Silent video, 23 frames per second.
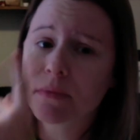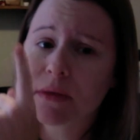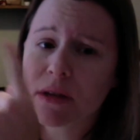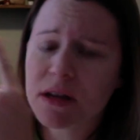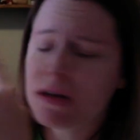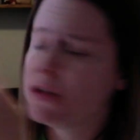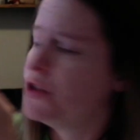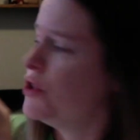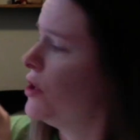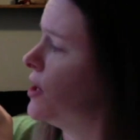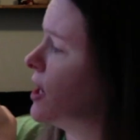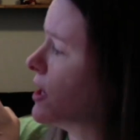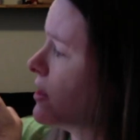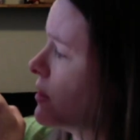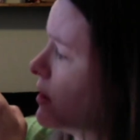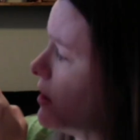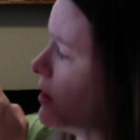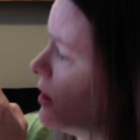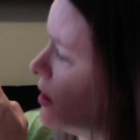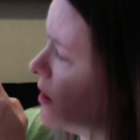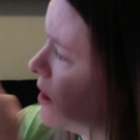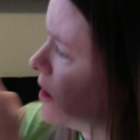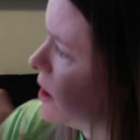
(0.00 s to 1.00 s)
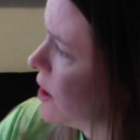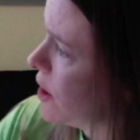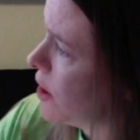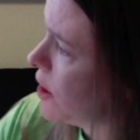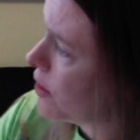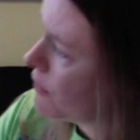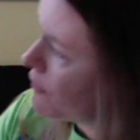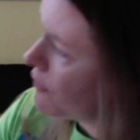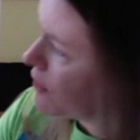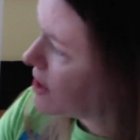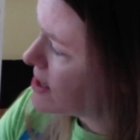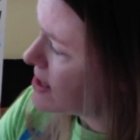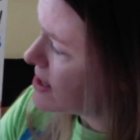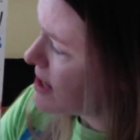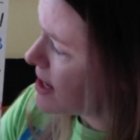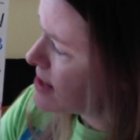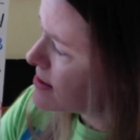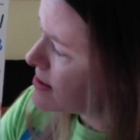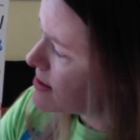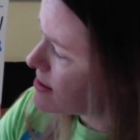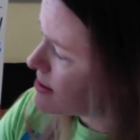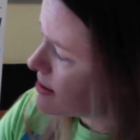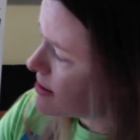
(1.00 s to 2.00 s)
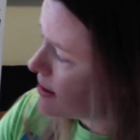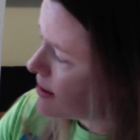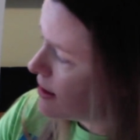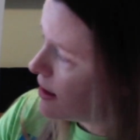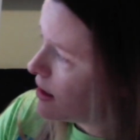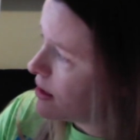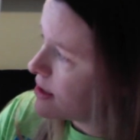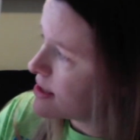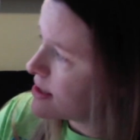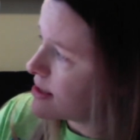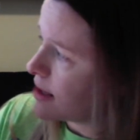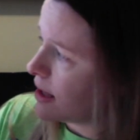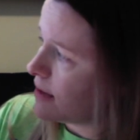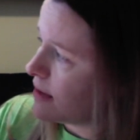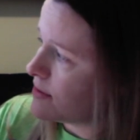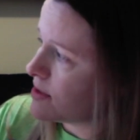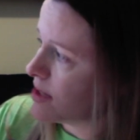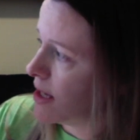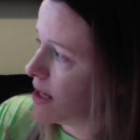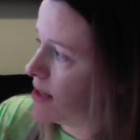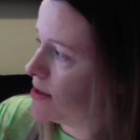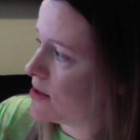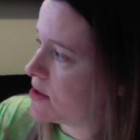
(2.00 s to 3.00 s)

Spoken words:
So you got the free states and the slave states.